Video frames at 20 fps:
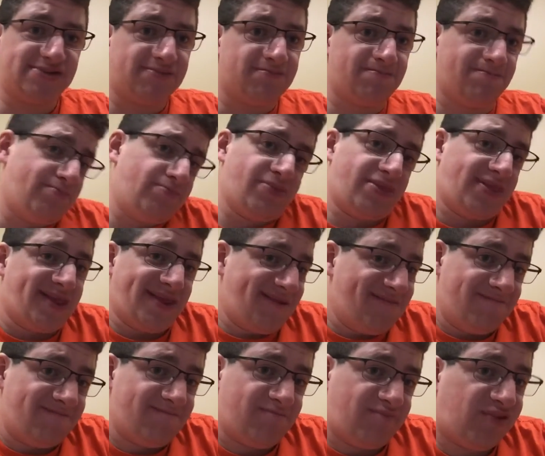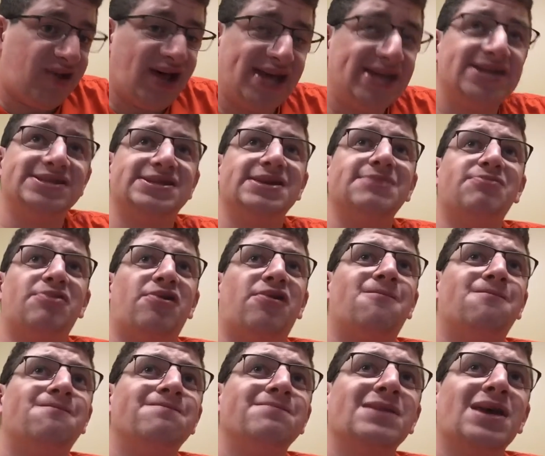Because Tom Brady's
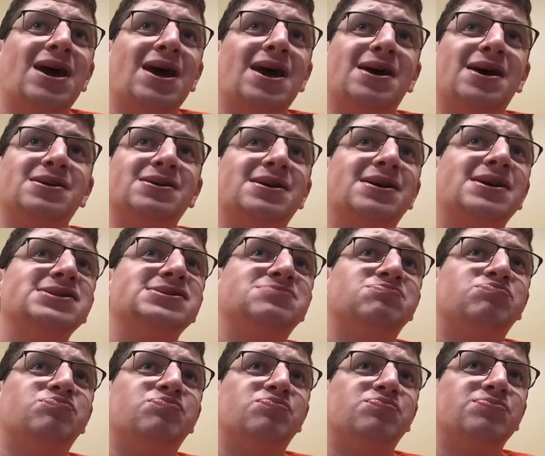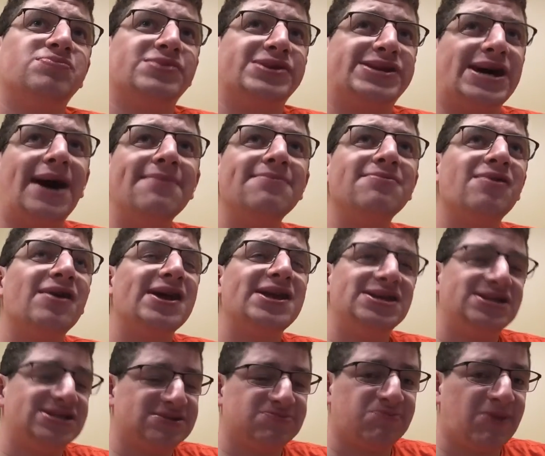had receivers like Wes
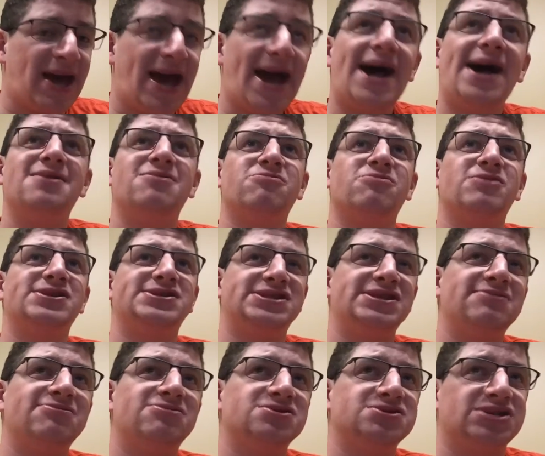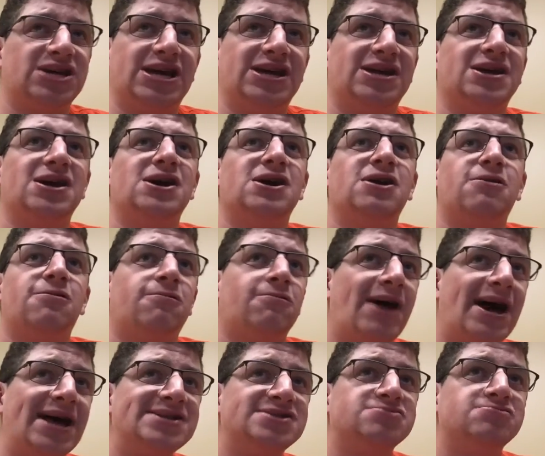Welker, Rob Gronkowski,
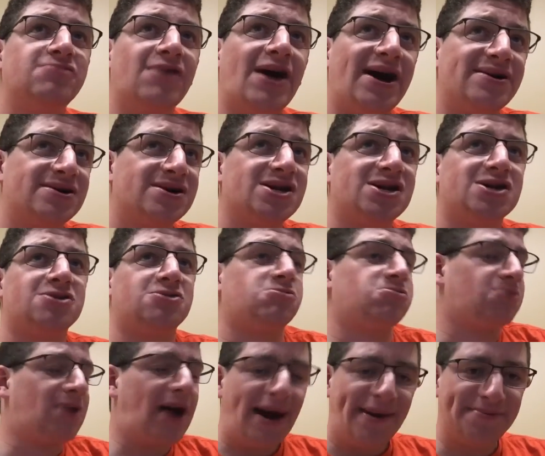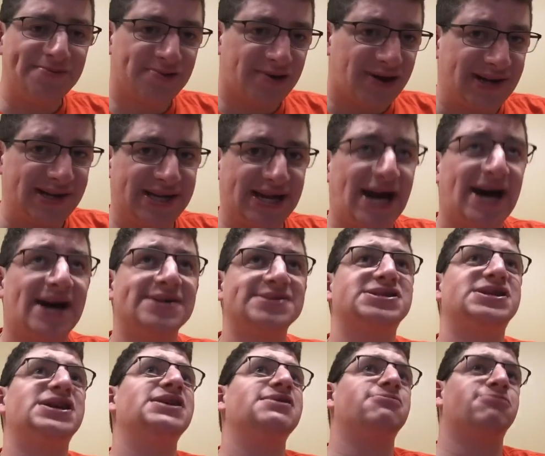Randy Moss,
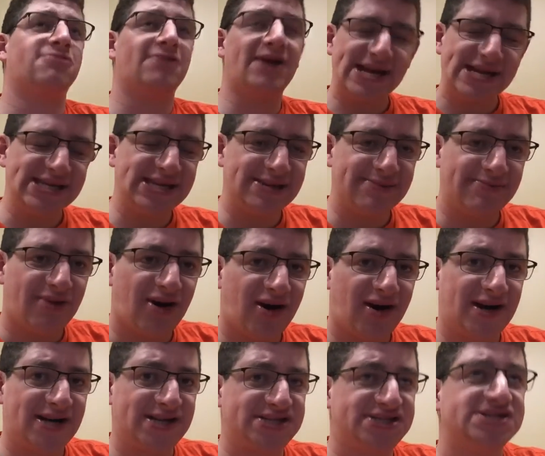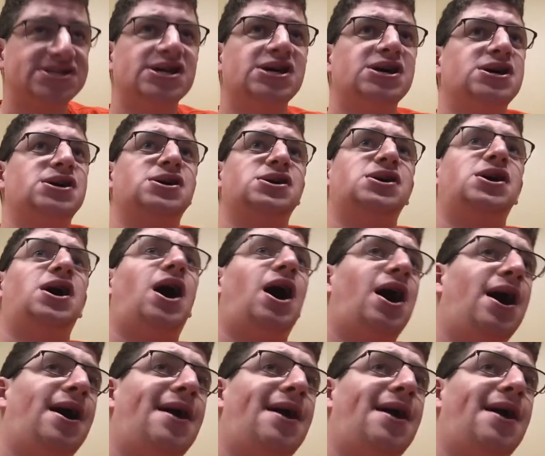Aaron Hernandez